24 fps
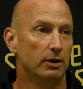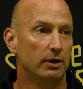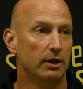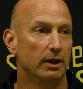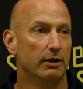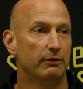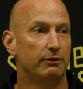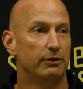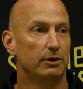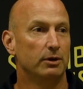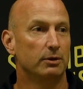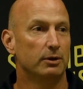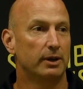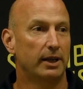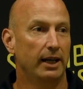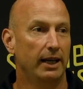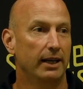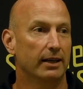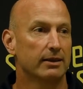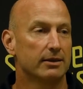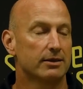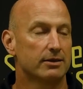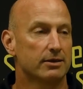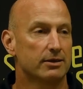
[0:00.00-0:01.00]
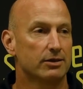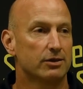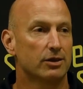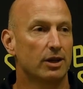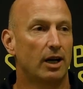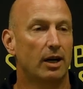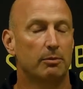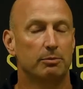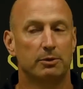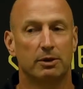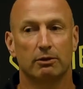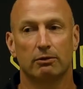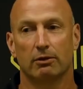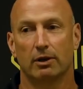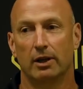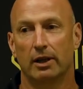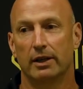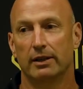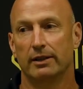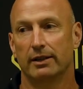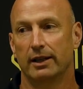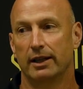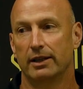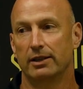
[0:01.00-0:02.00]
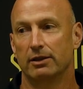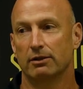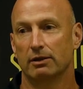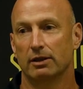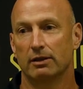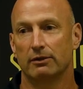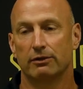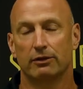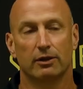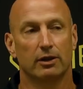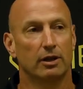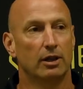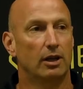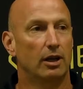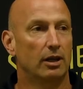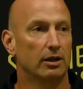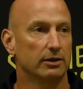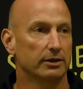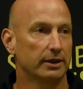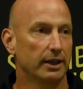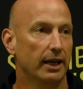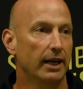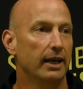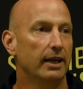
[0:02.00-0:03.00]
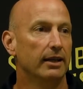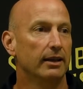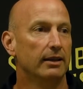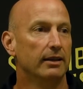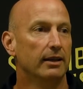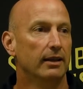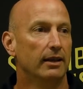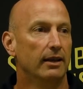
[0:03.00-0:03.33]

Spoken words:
If you can't stop the run, then you're in for a long day.